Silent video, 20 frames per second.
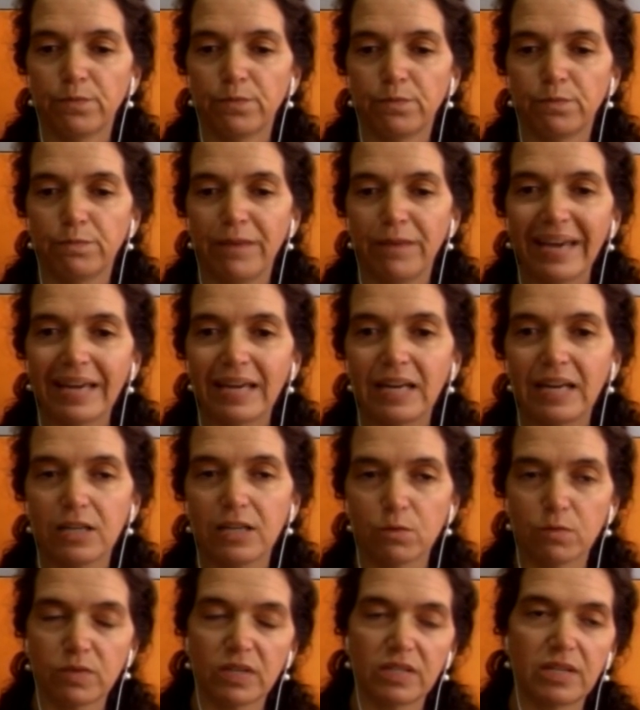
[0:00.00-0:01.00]

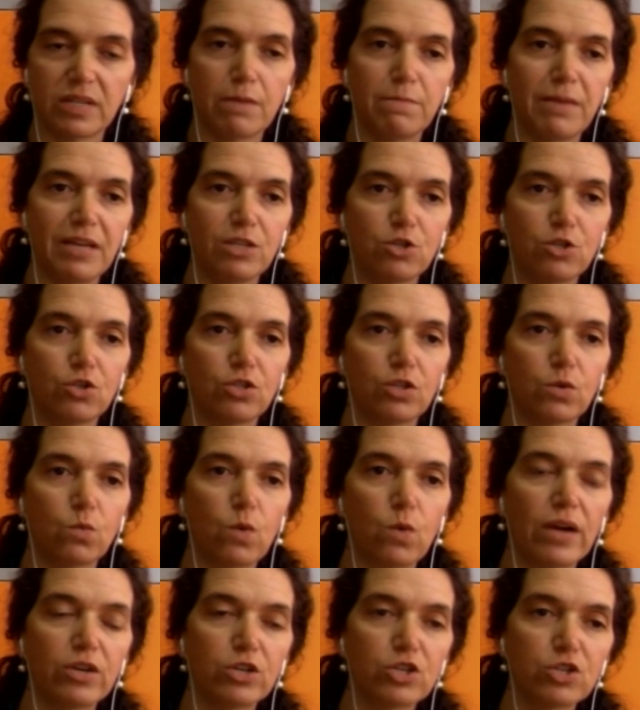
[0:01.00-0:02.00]
mechanisms, as I mentioned, the
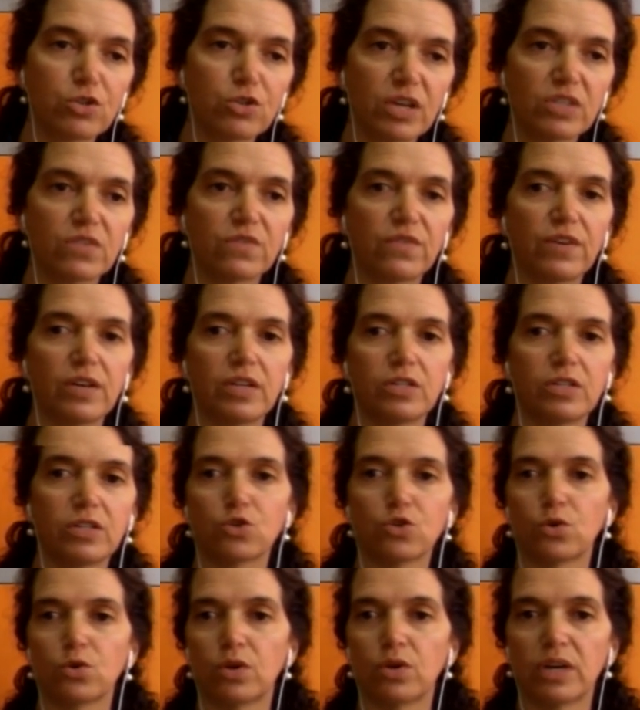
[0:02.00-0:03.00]
water trust funds
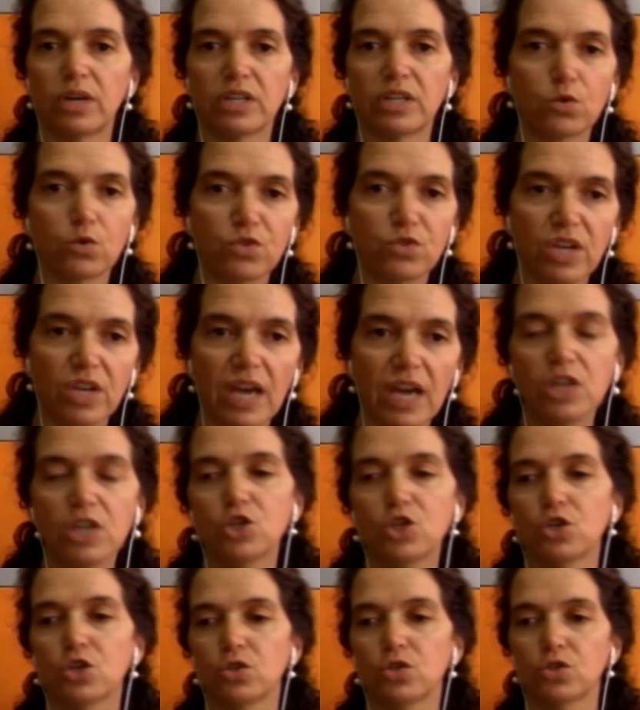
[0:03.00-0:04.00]
or
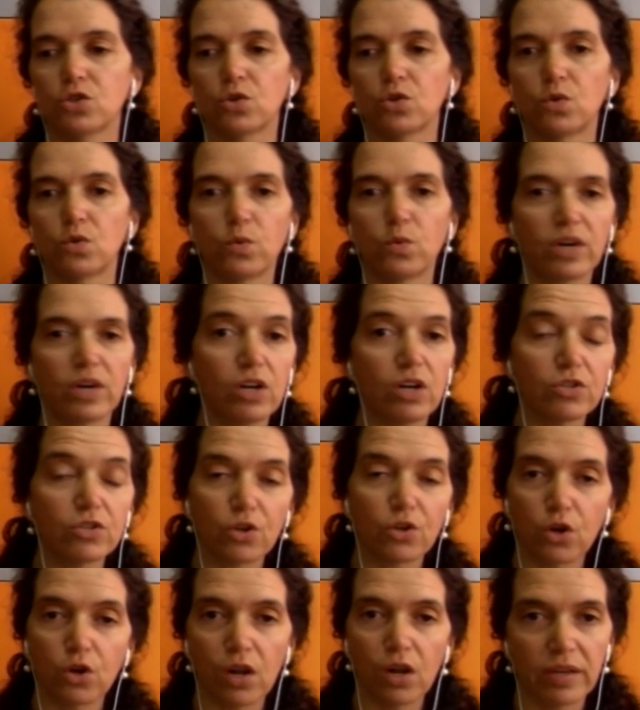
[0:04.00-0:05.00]
associations, or we're also
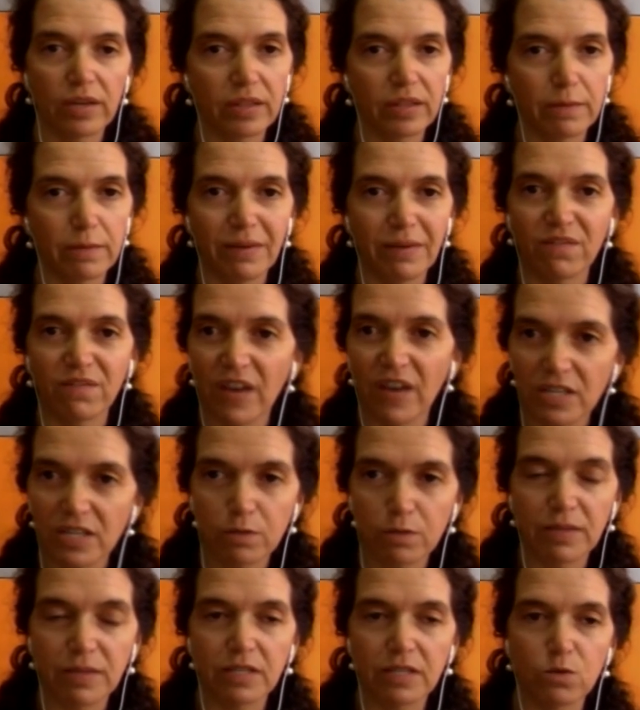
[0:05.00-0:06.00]
calling them
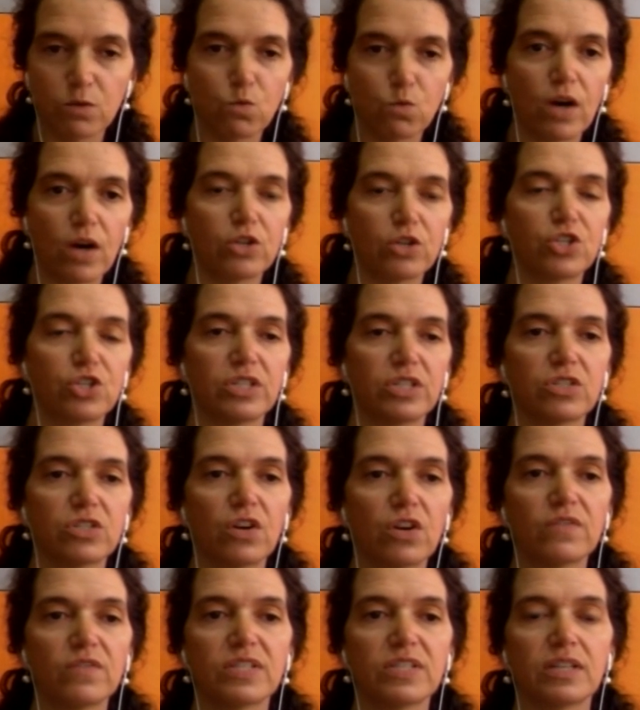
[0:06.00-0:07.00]
investments in watershed
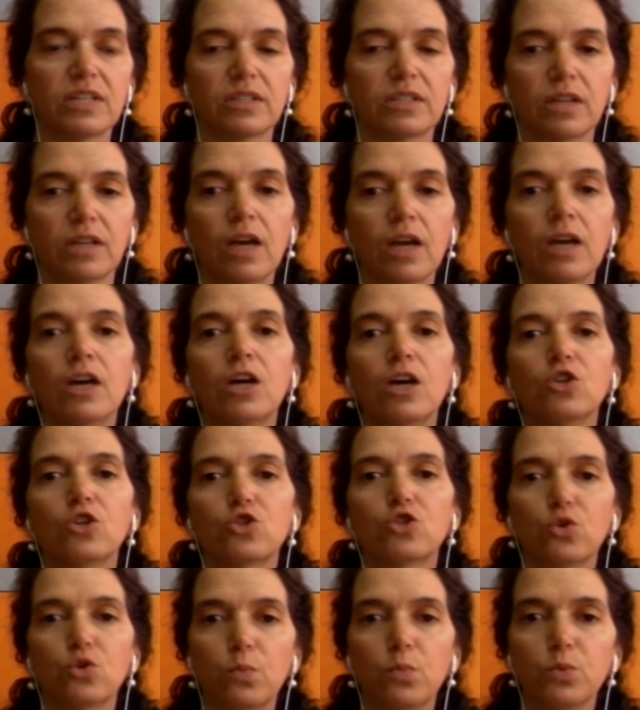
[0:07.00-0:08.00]
services,
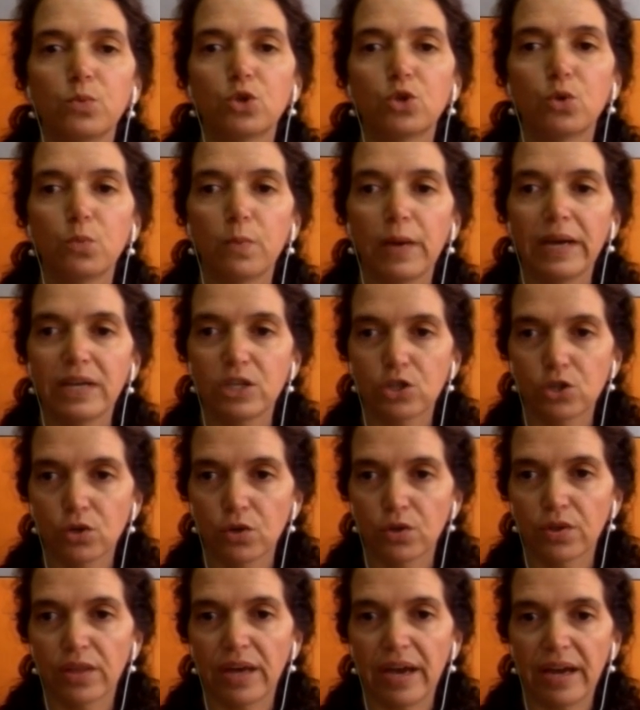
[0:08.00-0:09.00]
so to make sure
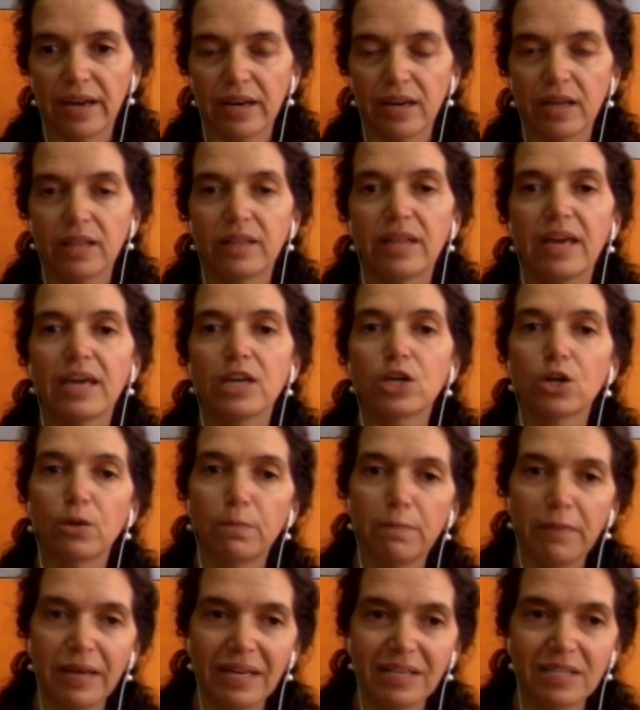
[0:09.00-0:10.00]
that they
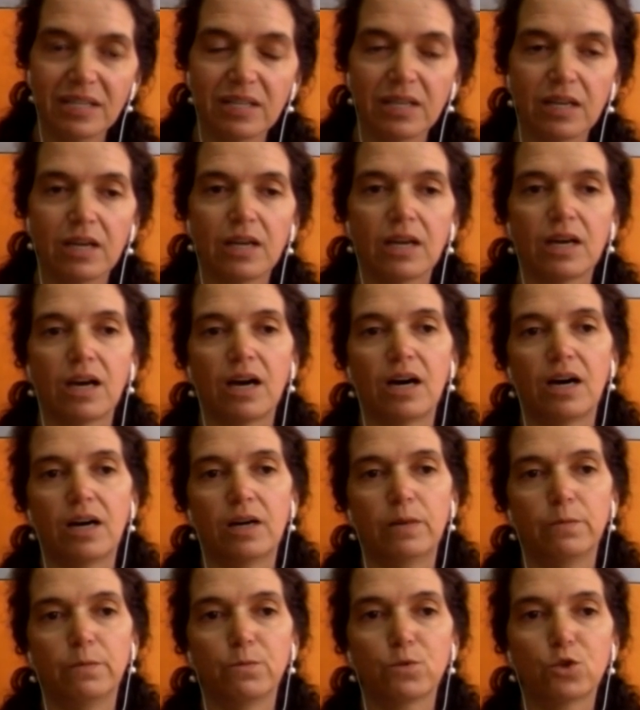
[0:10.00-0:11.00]
commit
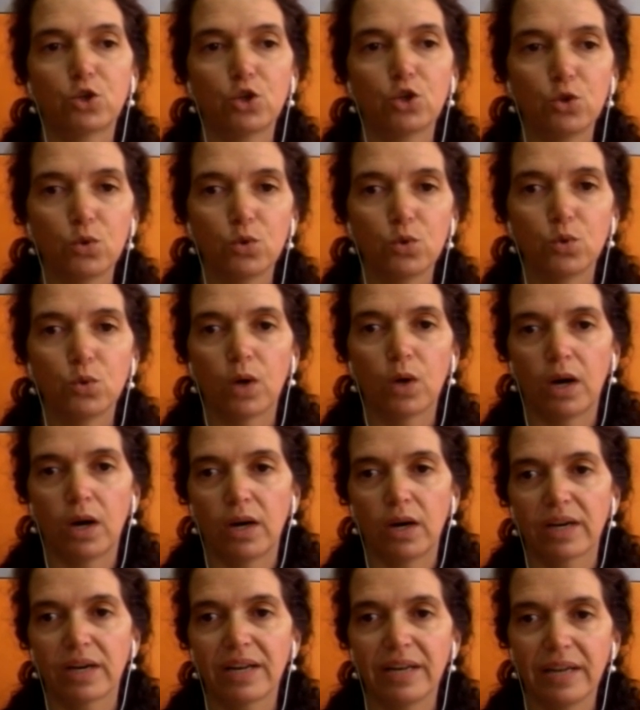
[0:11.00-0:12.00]
um, to uh,
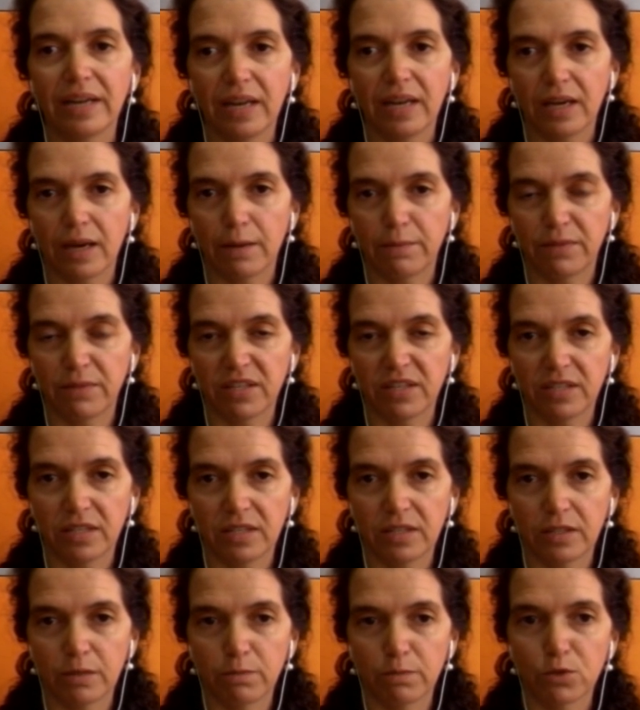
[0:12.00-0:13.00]
cleaning up the
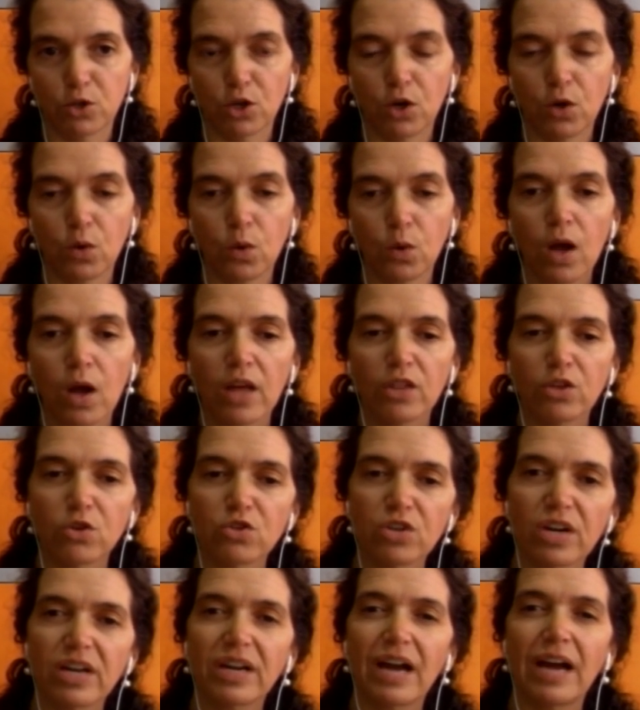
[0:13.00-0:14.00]
system. So those
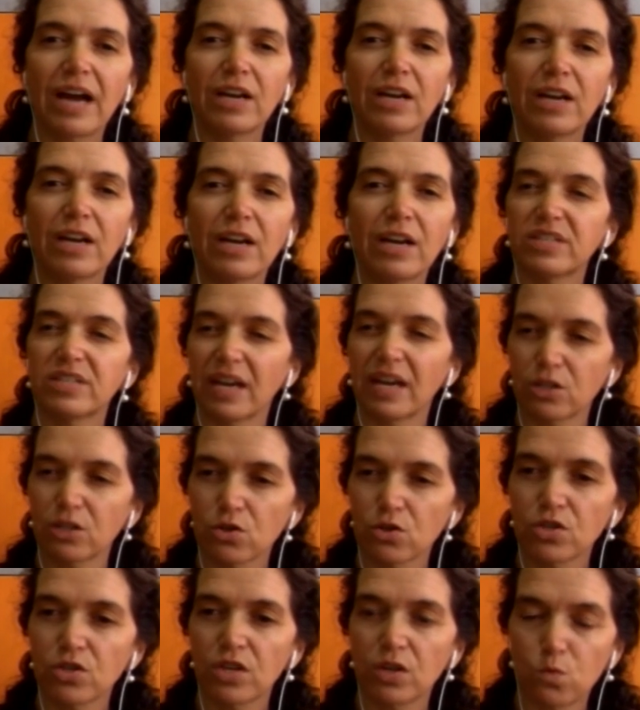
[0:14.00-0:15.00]
are kind of the
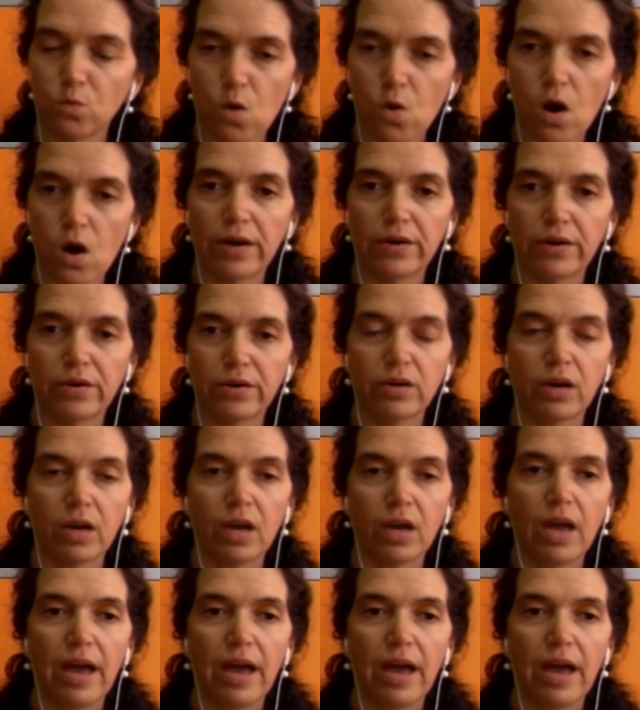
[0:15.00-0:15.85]
sectors in water.